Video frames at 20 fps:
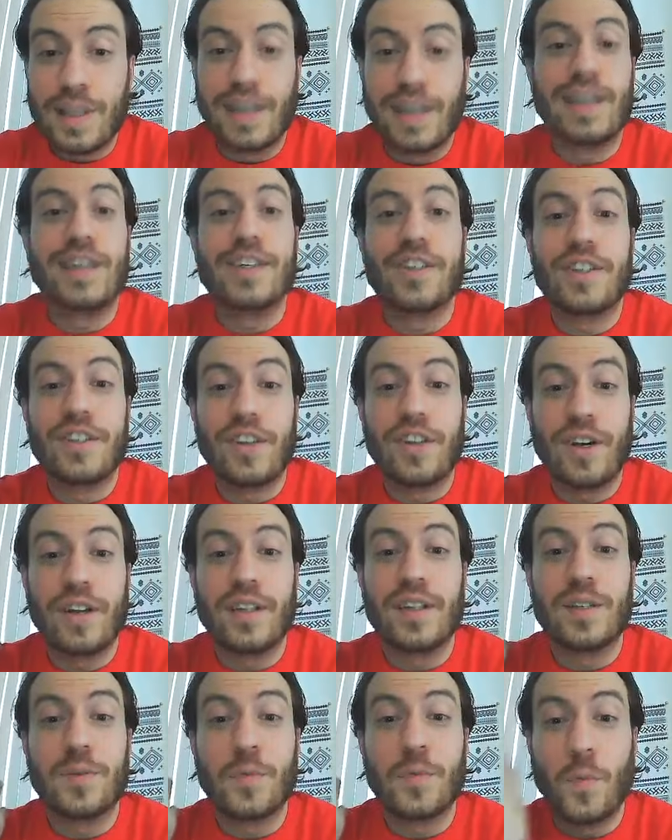And then he just
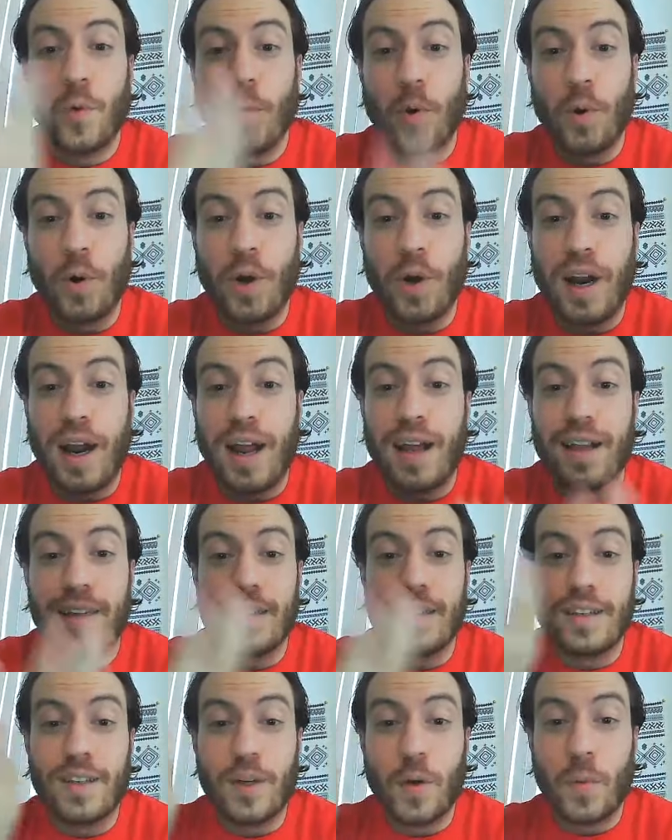started this war,
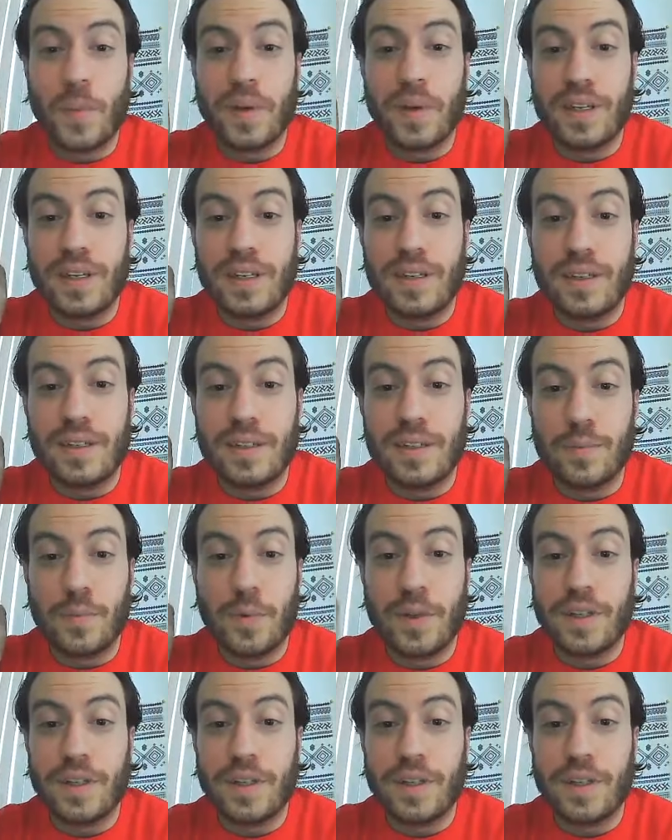and nobody